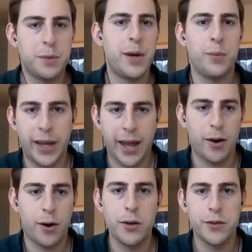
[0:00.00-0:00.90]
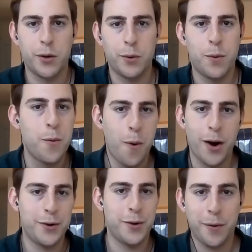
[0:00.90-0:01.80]
doesn't mean we can't also
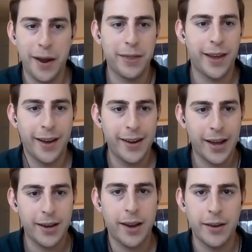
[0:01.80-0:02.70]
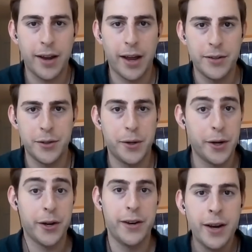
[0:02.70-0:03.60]
want to do the right thing and do
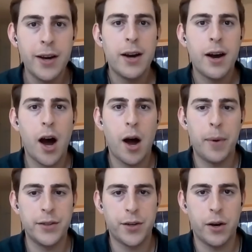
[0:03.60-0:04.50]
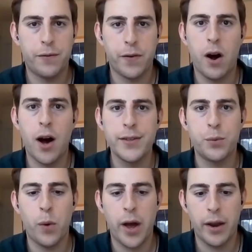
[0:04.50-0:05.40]
good. And so for
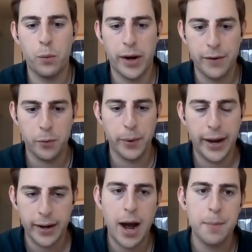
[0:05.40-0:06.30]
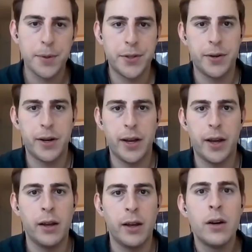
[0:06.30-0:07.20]
us, whenever we get an
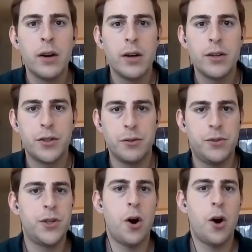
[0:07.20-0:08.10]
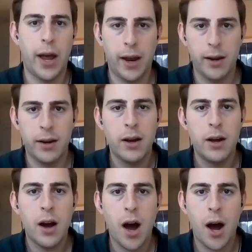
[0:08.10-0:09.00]
opportunity to donate,
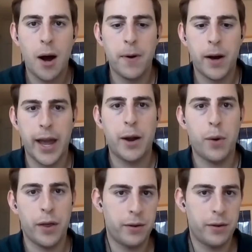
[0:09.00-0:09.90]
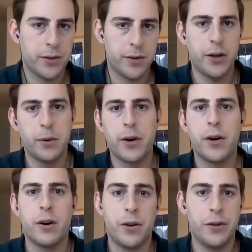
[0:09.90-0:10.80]
again, whether those are new
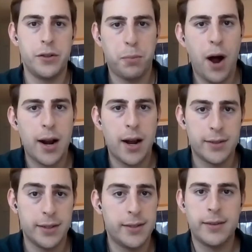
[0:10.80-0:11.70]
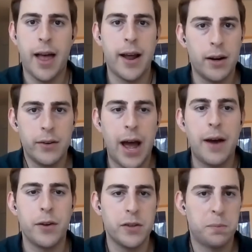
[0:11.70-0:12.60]
or used products, instead of
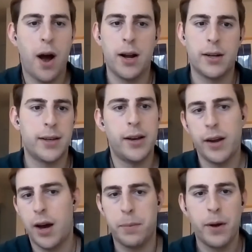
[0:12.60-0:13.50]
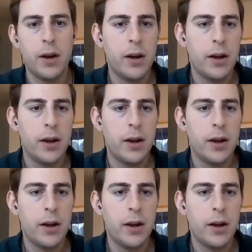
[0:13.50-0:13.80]
have those products end up